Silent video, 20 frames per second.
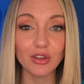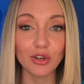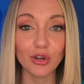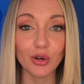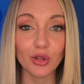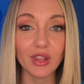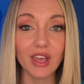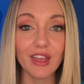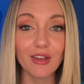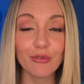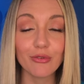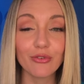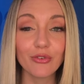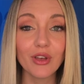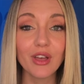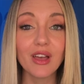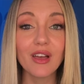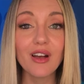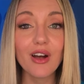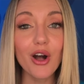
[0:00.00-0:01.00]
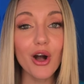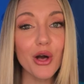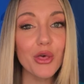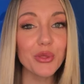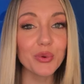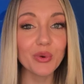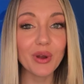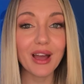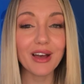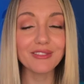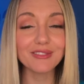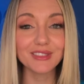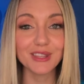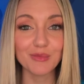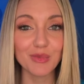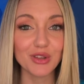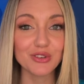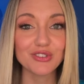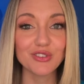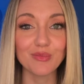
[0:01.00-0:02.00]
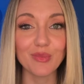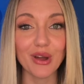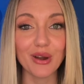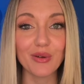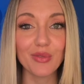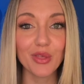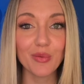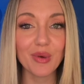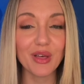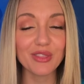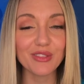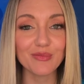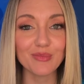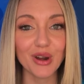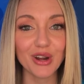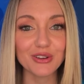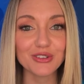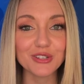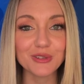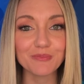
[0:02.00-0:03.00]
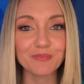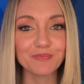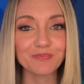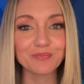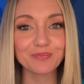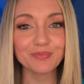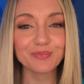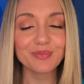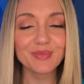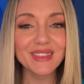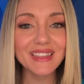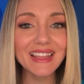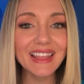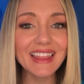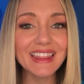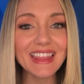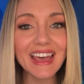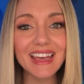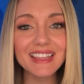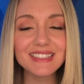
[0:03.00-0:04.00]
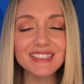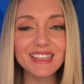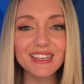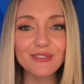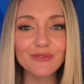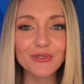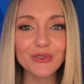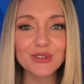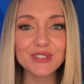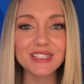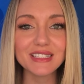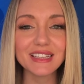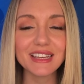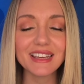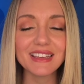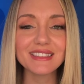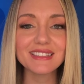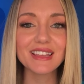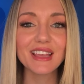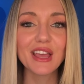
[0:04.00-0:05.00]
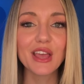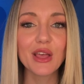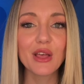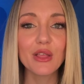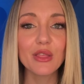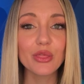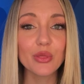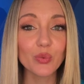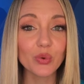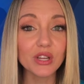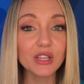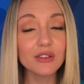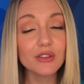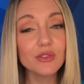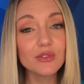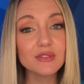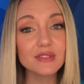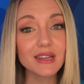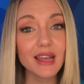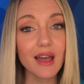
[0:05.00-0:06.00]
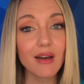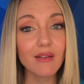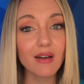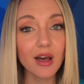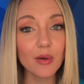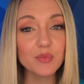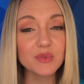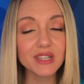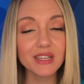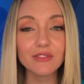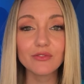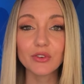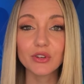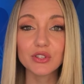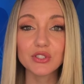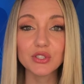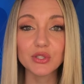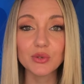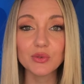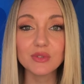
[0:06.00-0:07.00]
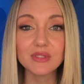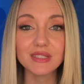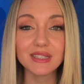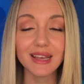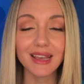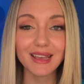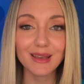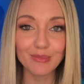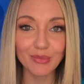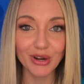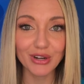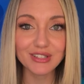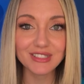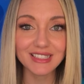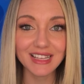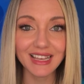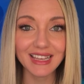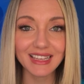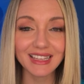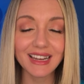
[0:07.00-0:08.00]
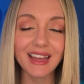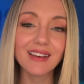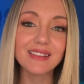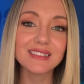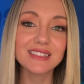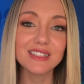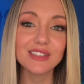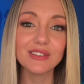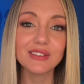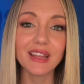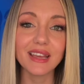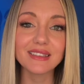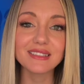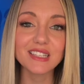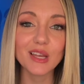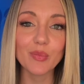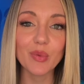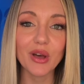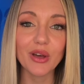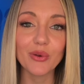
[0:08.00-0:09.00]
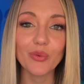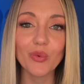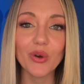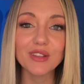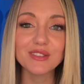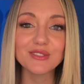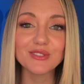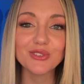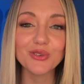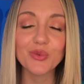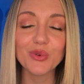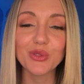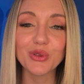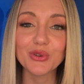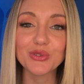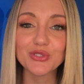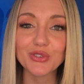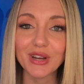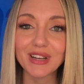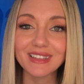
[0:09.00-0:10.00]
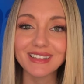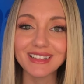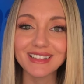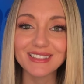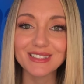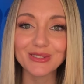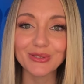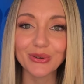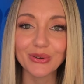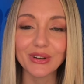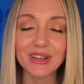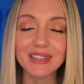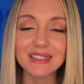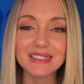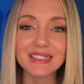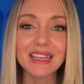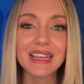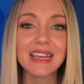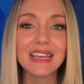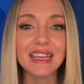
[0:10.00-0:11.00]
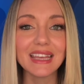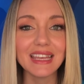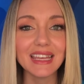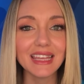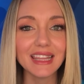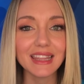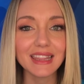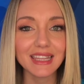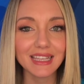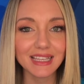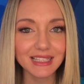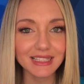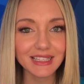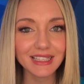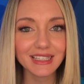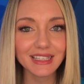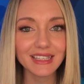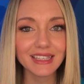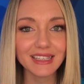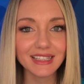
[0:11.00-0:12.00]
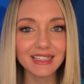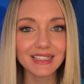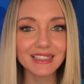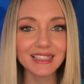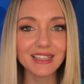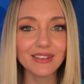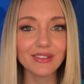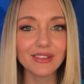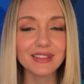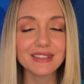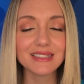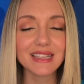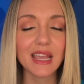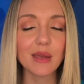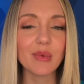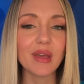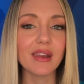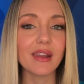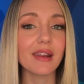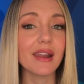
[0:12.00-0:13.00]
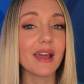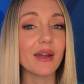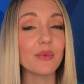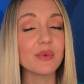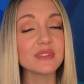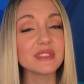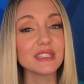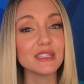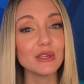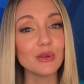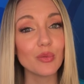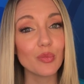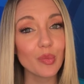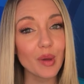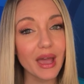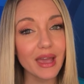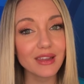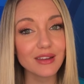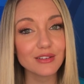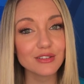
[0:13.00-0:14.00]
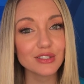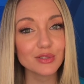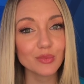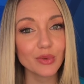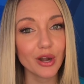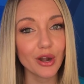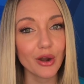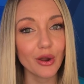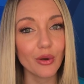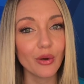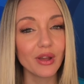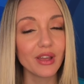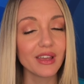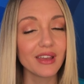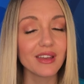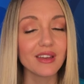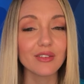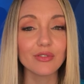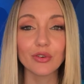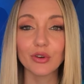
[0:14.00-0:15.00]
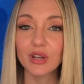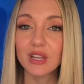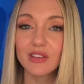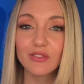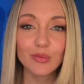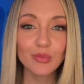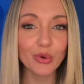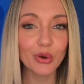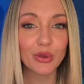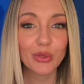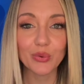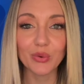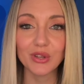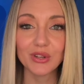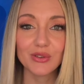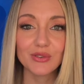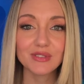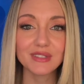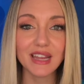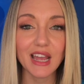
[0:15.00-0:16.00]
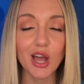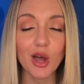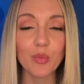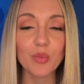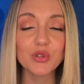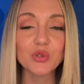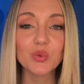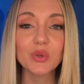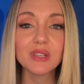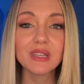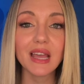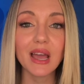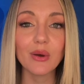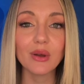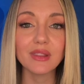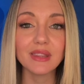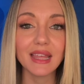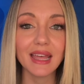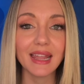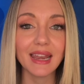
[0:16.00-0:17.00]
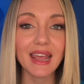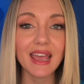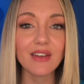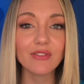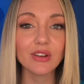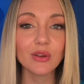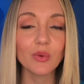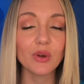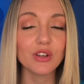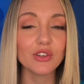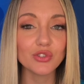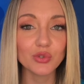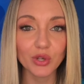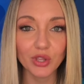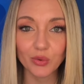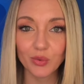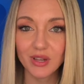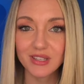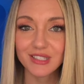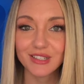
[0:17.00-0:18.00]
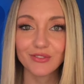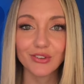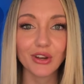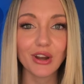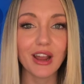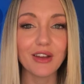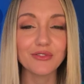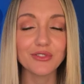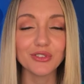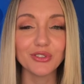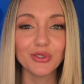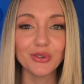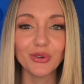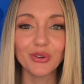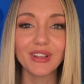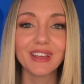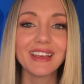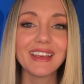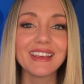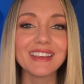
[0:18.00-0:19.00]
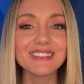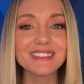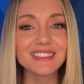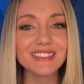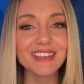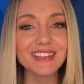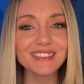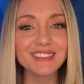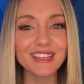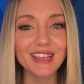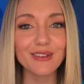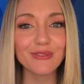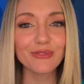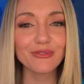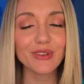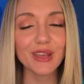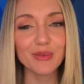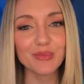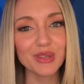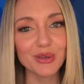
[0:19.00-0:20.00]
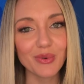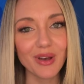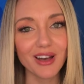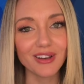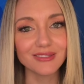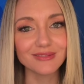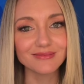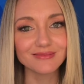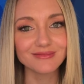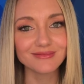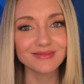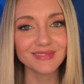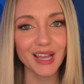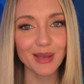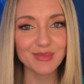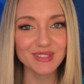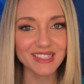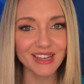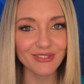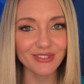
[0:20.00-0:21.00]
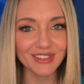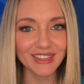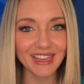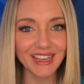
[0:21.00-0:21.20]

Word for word: your life all throughout the month of, Mar the month of March. That's it for today's 3 News Now update for Tuesday, March 2nd. I'll see you next up on What's New with your trending stories in the Clicking in Cleveland segment, and I will see you back here tomorrow for even more 3 News Now. Between now and then, everyone enjoy the rest of your afternoon. Stay safe and be well. I'm Stephanie